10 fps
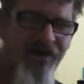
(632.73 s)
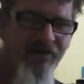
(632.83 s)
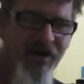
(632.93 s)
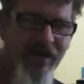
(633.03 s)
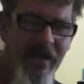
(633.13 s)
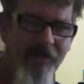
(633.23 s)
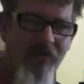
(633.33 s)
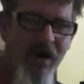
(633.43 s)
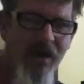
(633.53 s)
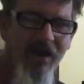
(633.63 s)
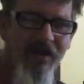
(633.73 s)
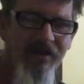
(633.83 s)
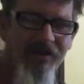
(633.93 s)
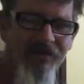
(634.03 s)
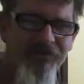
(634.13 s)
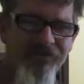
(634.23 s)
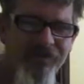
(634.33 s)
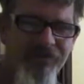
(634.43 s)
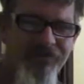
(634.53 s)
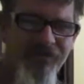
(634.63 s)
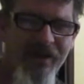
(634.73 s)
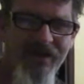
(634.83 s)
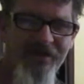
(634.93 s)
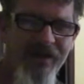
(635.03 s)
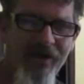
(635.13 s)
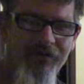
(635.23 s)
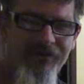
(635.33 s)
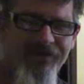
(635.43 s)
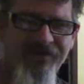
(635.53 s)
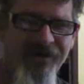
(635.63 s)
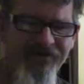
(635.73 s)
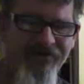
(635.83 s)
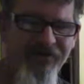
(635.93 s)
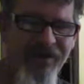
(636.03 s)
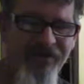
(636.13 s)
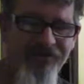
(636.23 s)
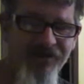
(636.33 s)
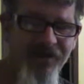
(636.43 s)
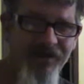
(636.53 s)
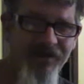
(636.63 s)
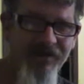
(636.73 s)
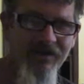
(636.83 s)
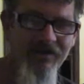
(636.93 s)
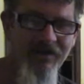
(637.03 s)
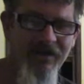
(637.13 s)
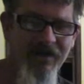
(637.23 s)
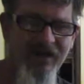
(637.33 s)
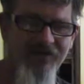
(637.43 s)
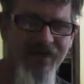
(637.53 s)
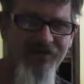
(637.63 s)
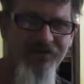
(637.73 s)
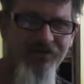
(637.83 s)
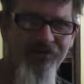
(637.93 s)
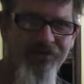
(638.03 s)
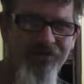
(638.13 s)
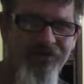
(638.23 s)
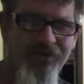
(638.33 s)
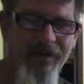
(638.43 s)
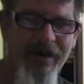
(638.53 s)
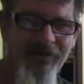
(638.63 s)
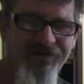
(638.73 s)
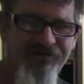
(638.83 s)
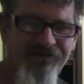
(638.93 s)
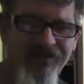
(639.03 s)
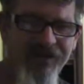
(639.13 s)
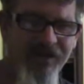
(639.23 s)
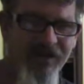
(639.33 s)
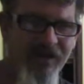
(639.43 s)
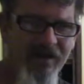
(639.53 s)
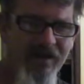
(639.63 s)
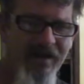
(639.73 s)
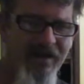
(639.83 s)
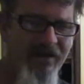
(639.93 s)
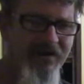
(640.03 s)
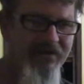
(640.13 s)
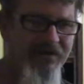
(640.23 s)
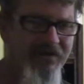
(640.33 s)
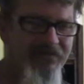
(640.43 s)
in my camera, so I had to go and recharge the battery, and that took 2 hours. And